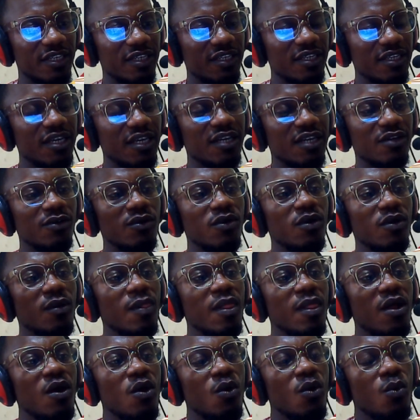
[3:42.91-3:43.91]
Now,
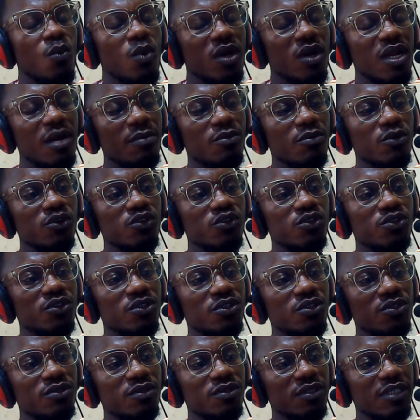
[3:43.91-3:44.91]
what I'm going to
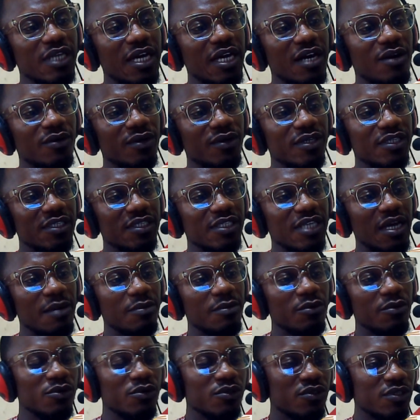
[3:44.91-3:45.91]
do now is that I'm
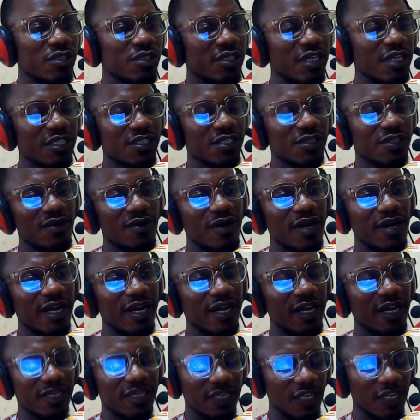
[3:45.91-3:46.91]
going to just go
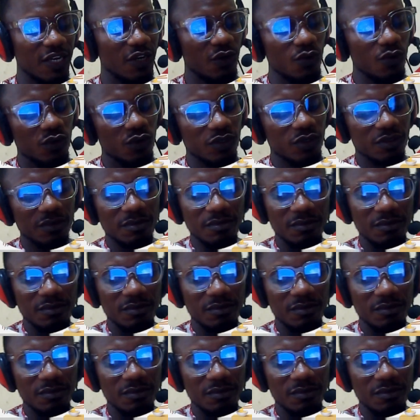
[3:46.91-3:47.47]
ahead and load,